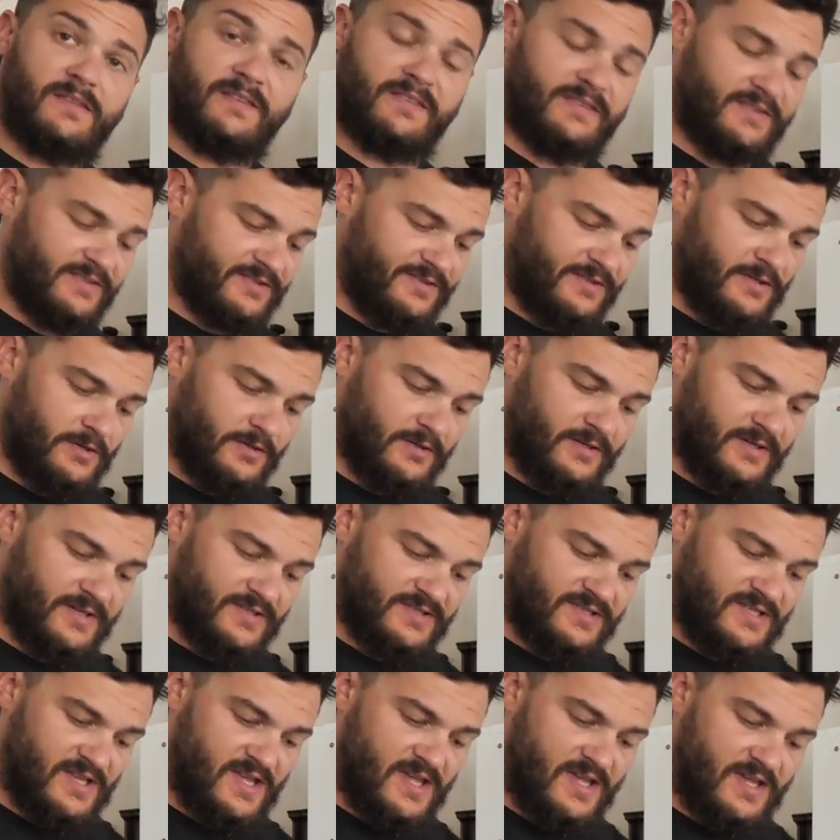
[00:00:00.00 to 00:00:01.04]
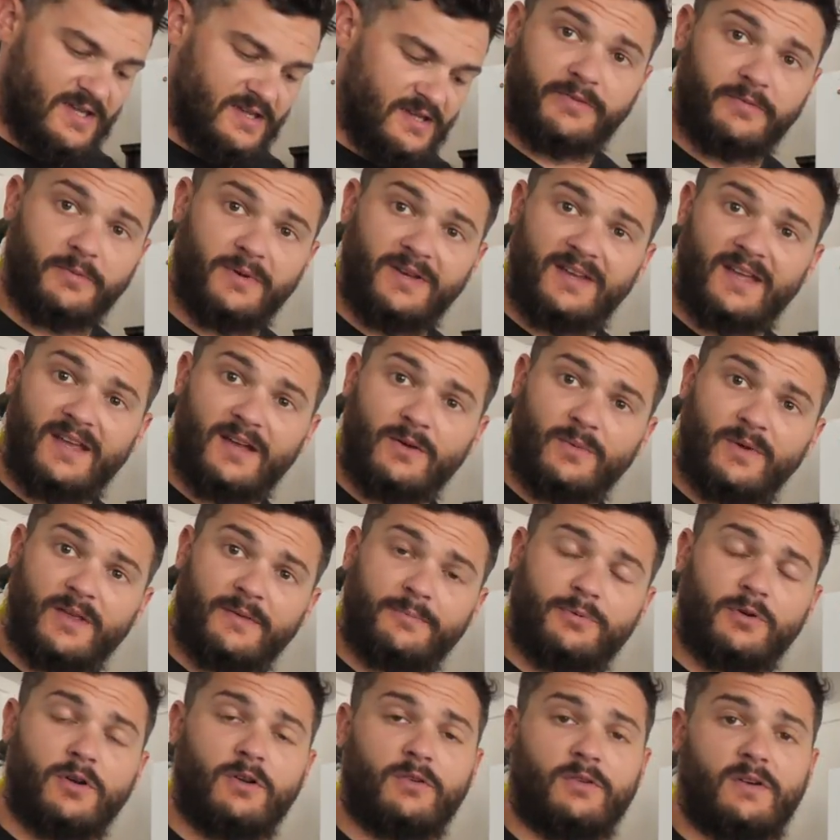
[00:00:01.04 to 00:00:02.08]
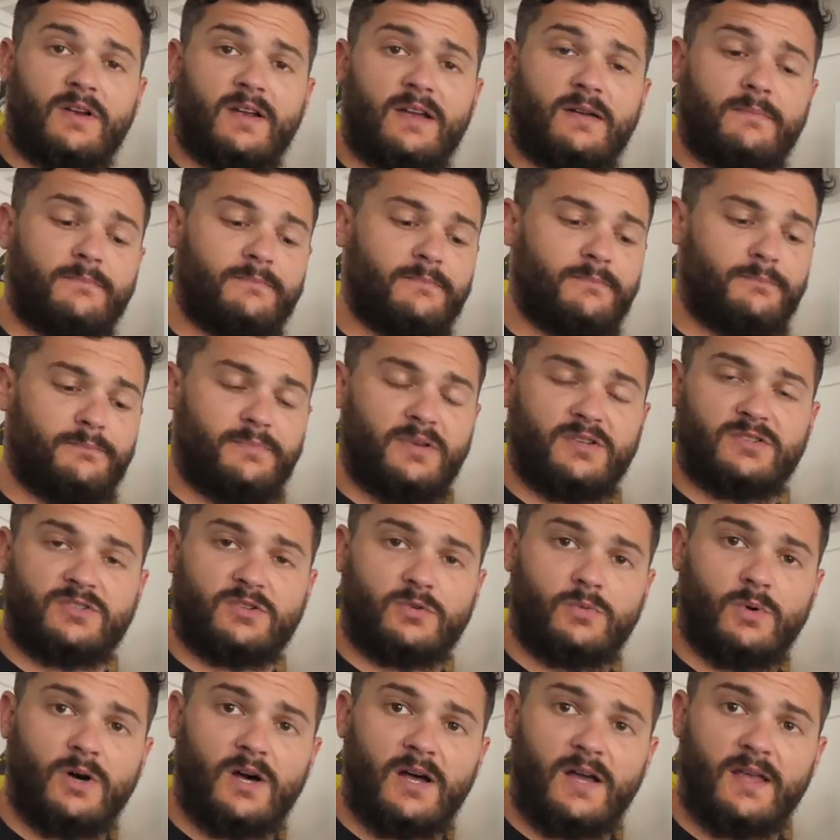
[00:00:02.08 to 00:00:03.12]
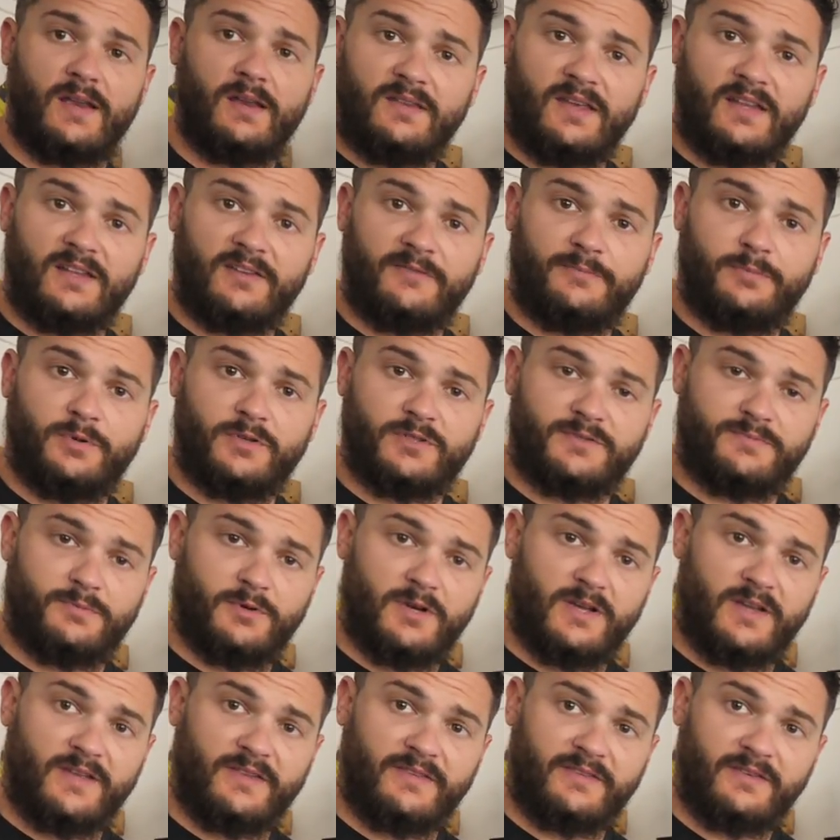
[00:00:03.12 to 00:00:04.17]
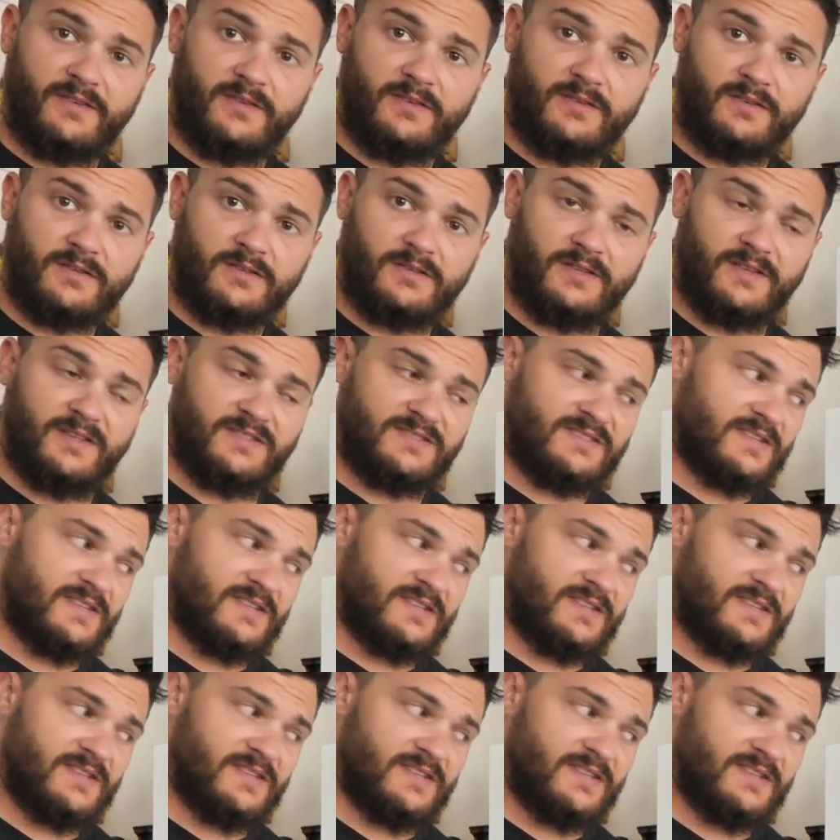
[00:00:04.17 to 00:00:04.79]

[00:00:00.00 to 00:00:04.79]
This is still gonna stay 3-day-a-week program, bench squat, deadlift, push press, clean